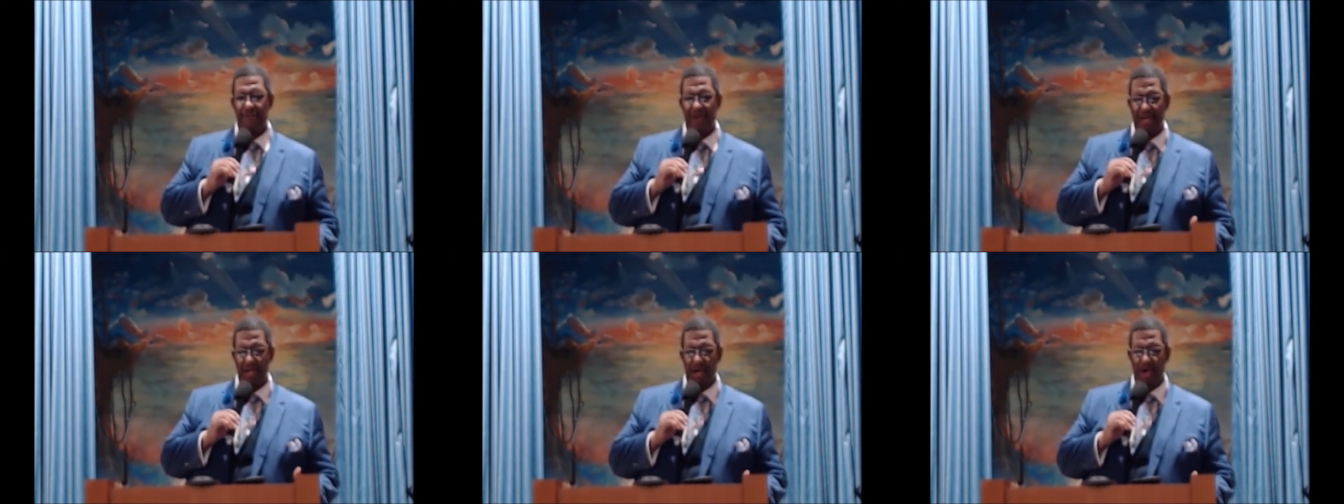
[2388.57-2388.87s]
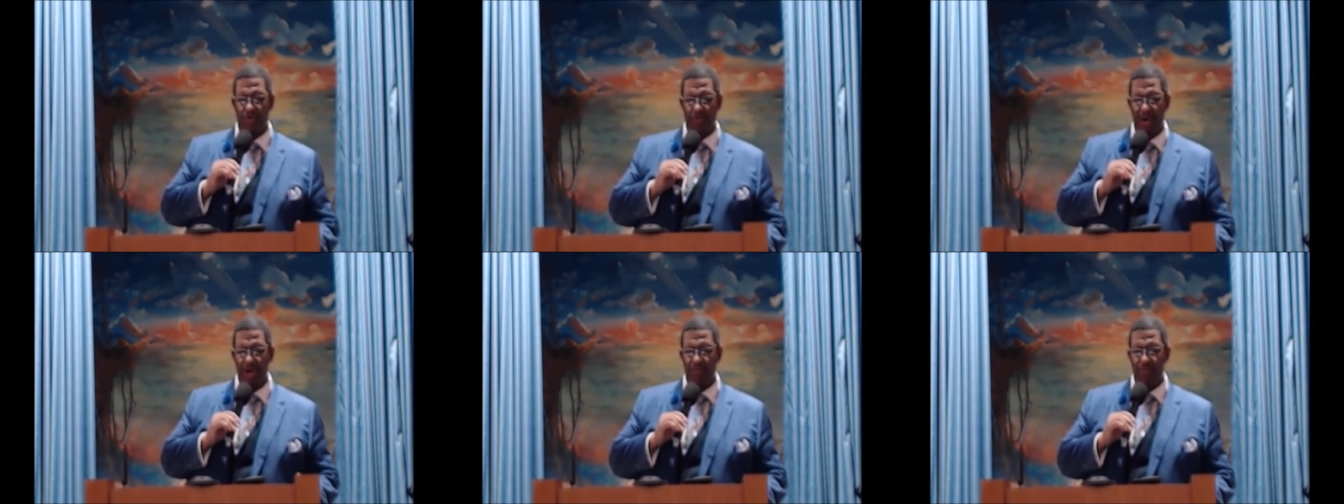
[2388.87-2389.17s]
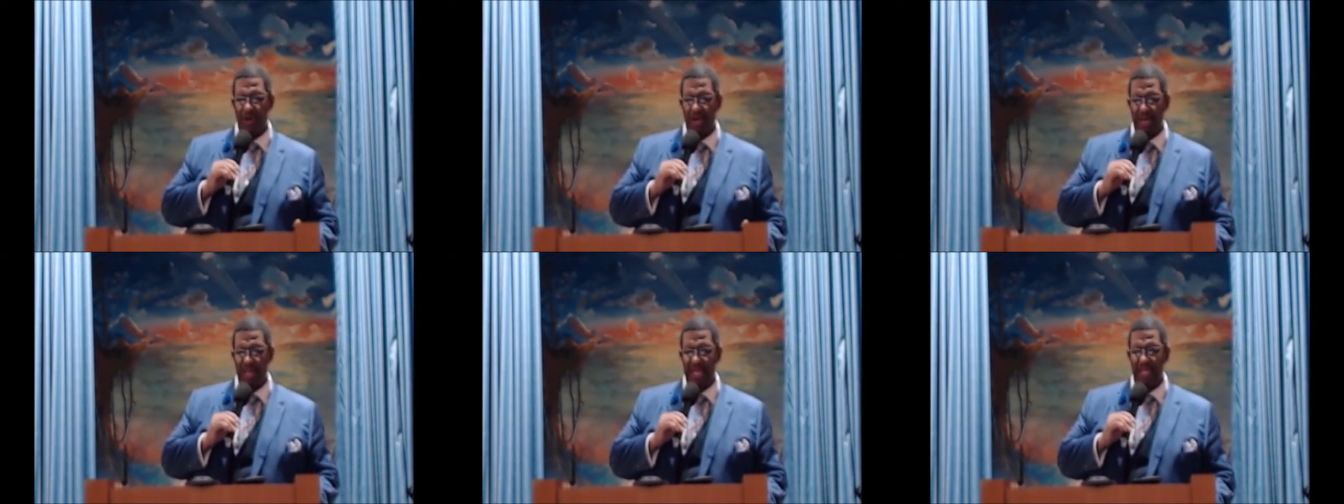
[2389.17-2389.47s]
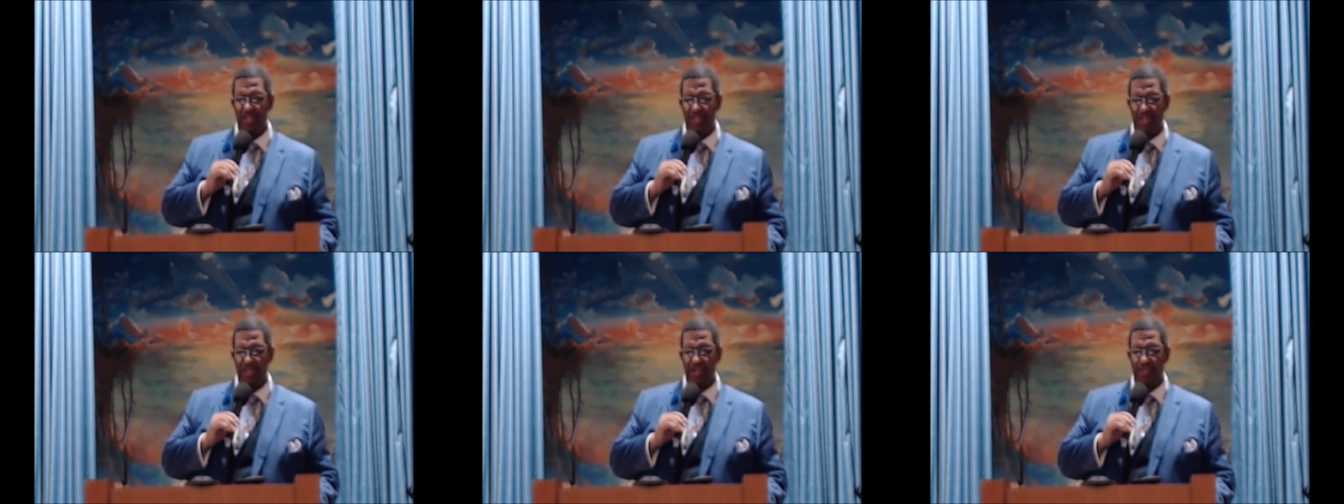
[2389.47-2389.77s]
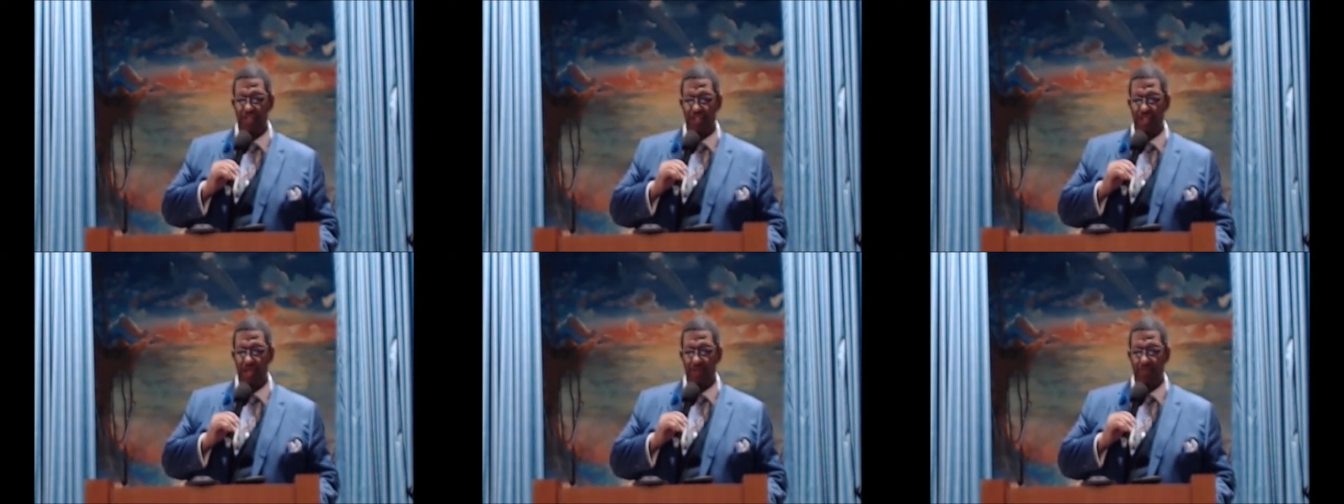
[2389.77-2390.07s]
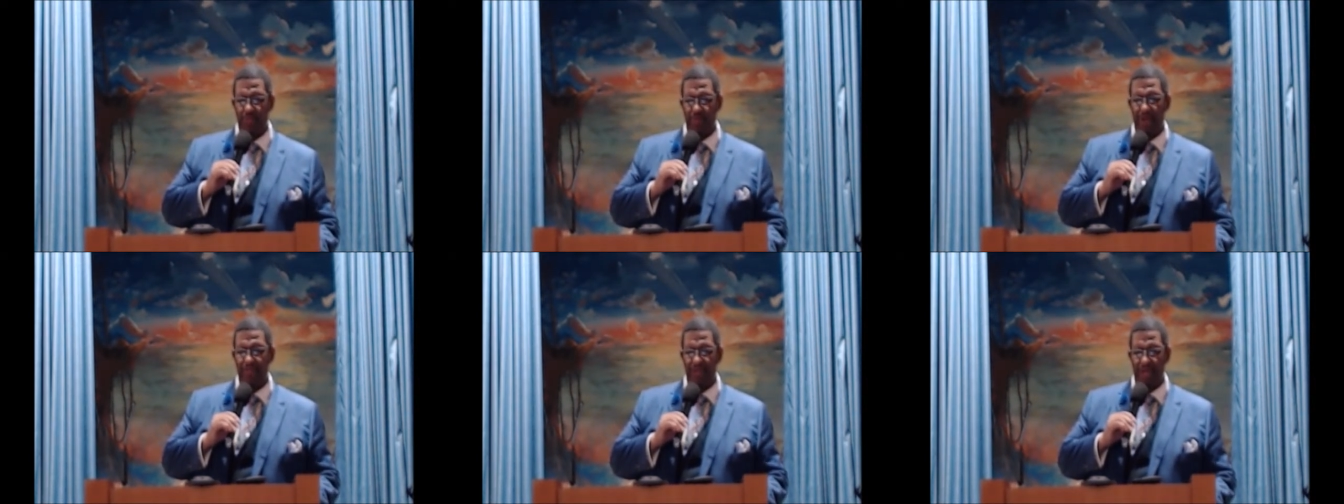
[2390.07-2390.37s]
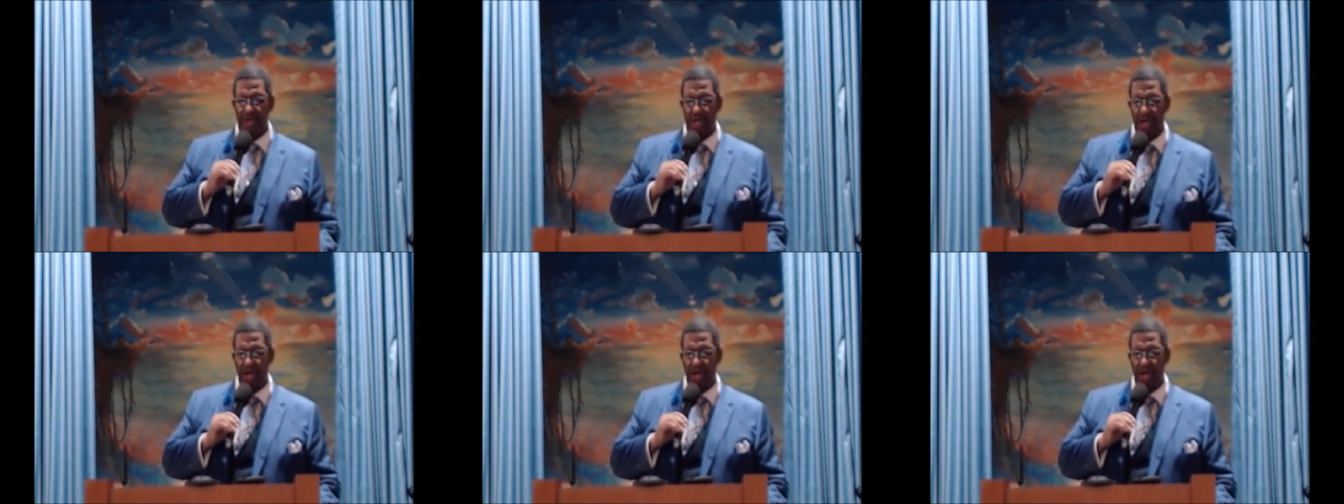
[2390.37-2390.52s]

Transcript: and a great relationship with